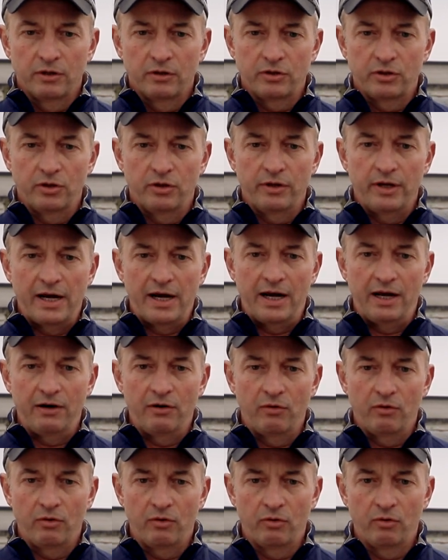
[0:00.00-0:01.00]
so that
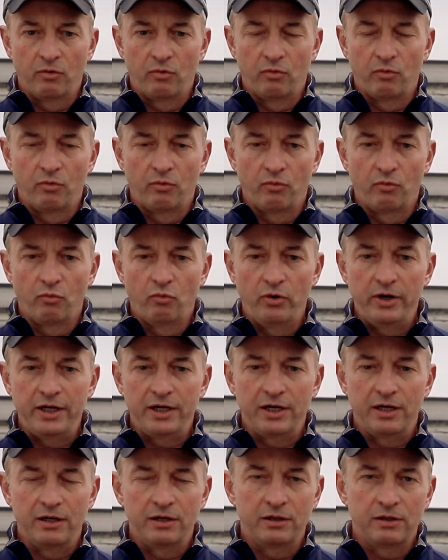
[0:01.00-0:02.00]
we
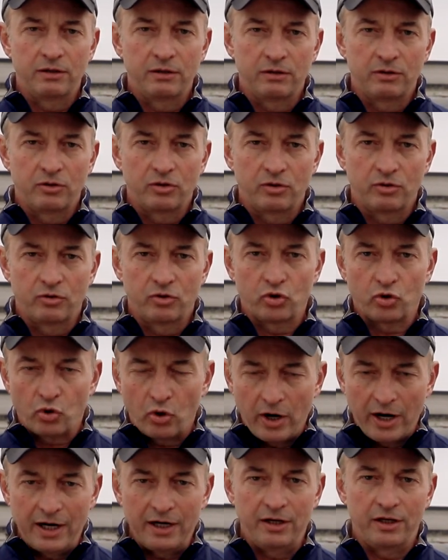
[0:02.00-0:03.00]
can
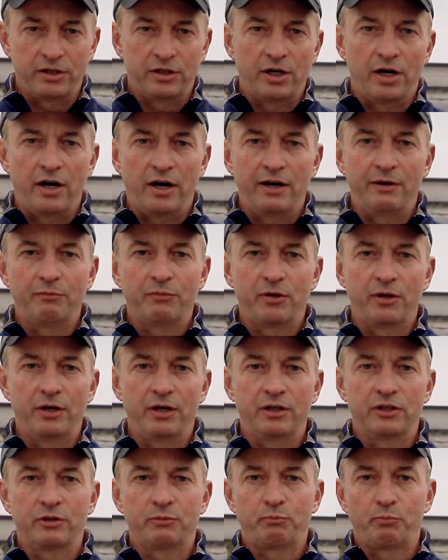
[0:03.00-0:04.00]
try to time
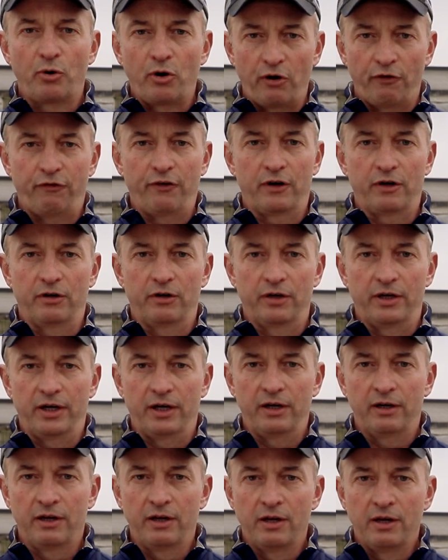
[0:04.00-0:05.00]
things perfectly